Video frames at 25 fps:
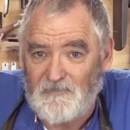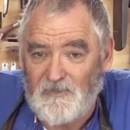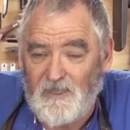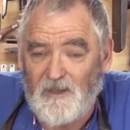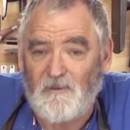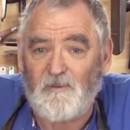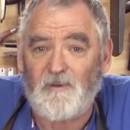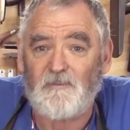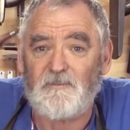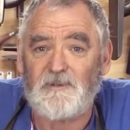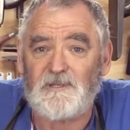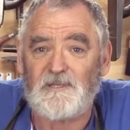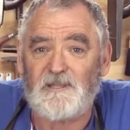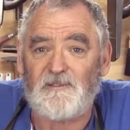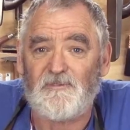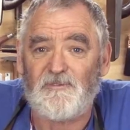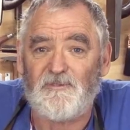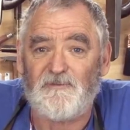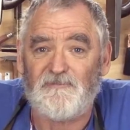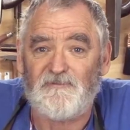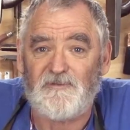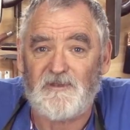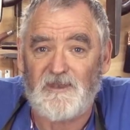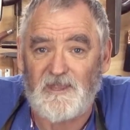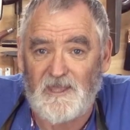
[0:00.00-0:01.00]
Now, when we did
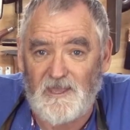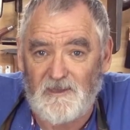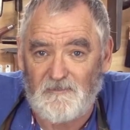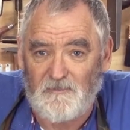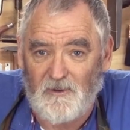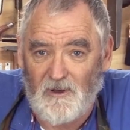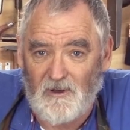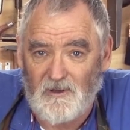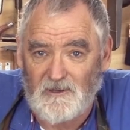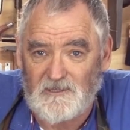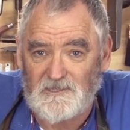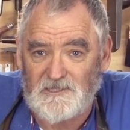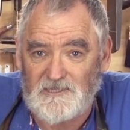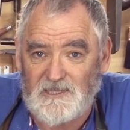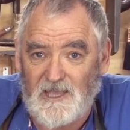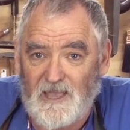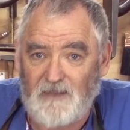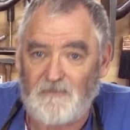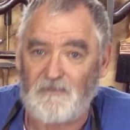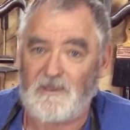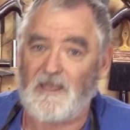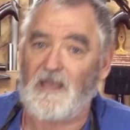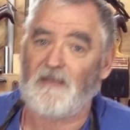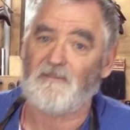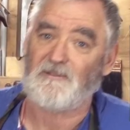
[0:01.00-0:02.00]
the veneer box
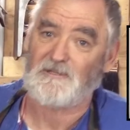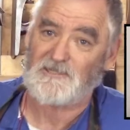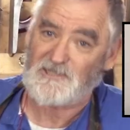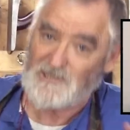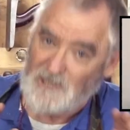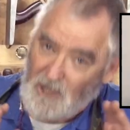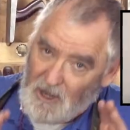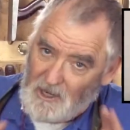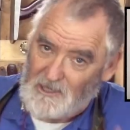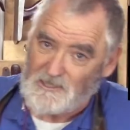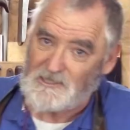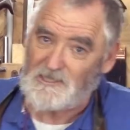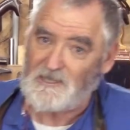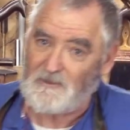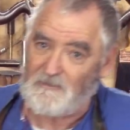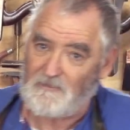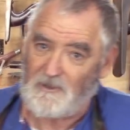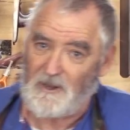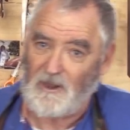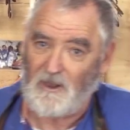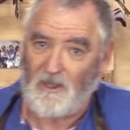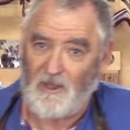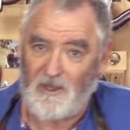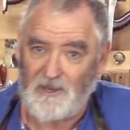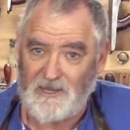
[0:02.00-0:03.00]
and we had the solid
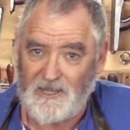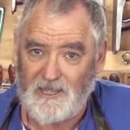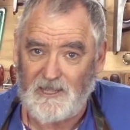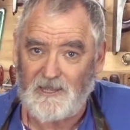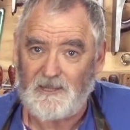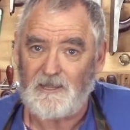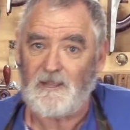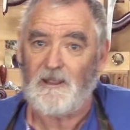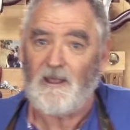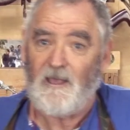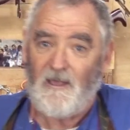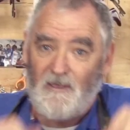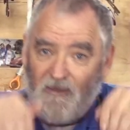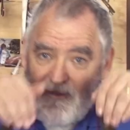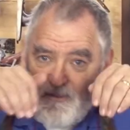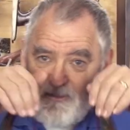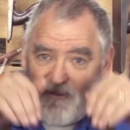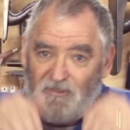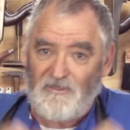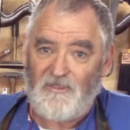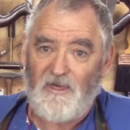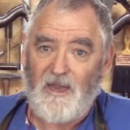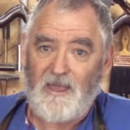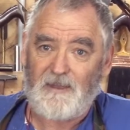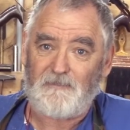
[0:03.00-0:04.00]
timber lining,
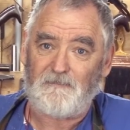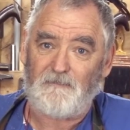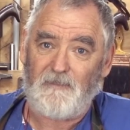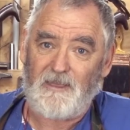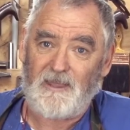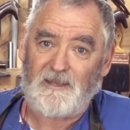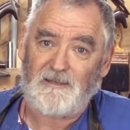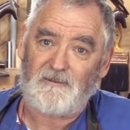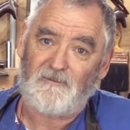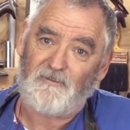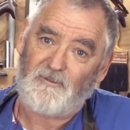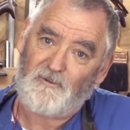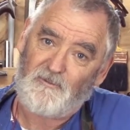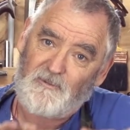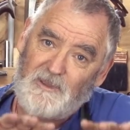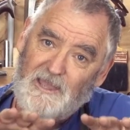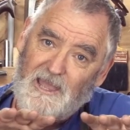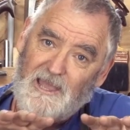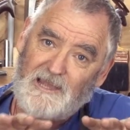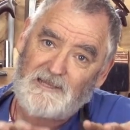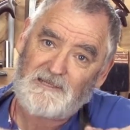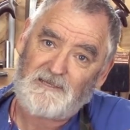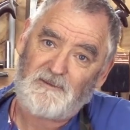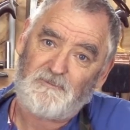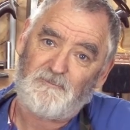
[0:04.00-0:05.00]
that meant that we
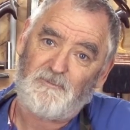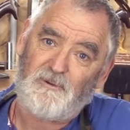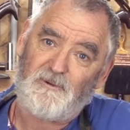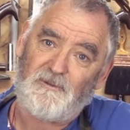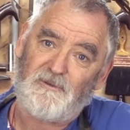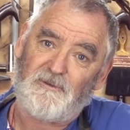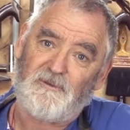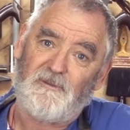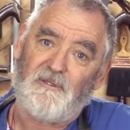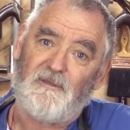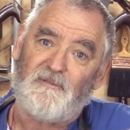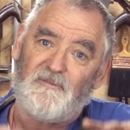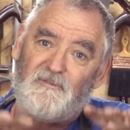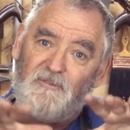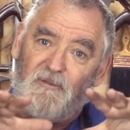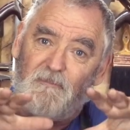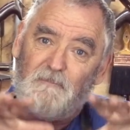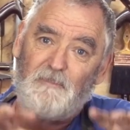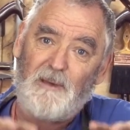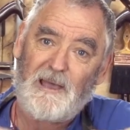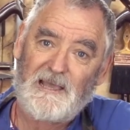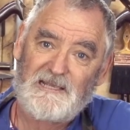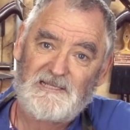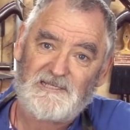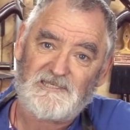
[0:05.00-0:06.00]
had to put the
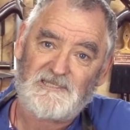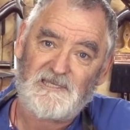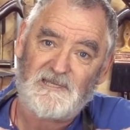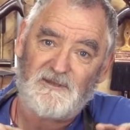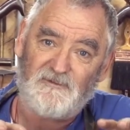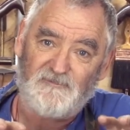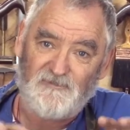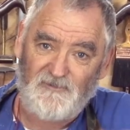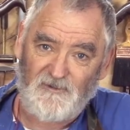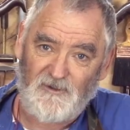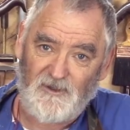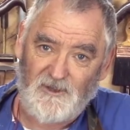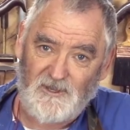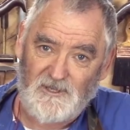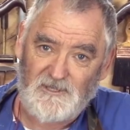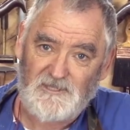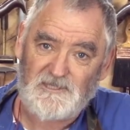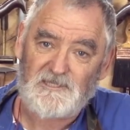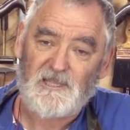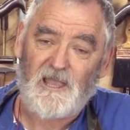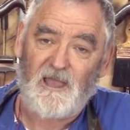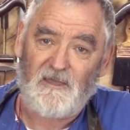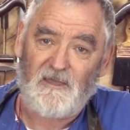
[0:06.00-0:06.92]
base in first